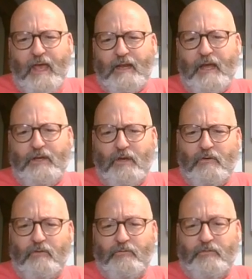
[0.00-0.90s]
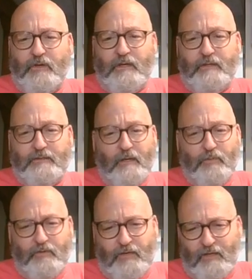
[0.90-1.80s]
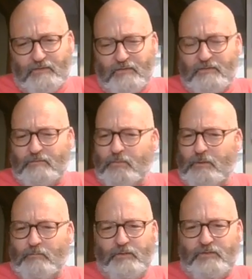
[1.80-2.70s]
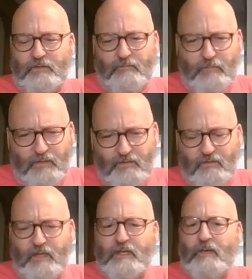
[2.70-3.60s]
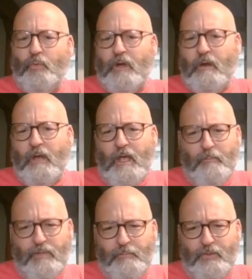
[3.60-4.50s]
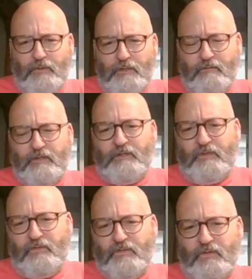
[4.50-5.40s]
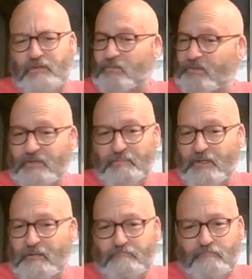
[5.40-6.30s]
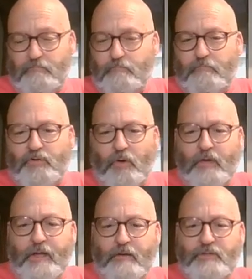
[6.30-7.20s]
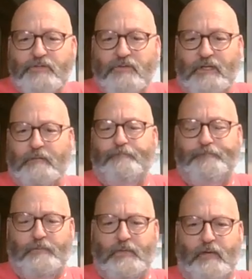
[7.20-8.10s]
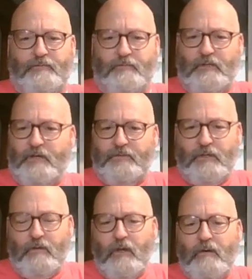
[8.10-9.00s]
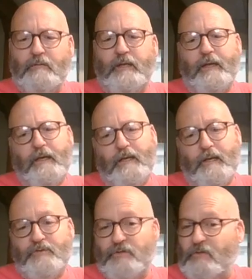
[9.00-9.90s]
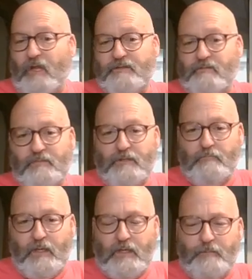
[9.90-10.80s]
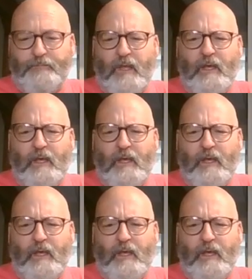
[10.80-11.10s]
And I know of a number of cases when we used to live in Pennsylvania where people who lived in those facilities were simply turned out on the street, left left on their own, and I'm sure lots of them didn't make it.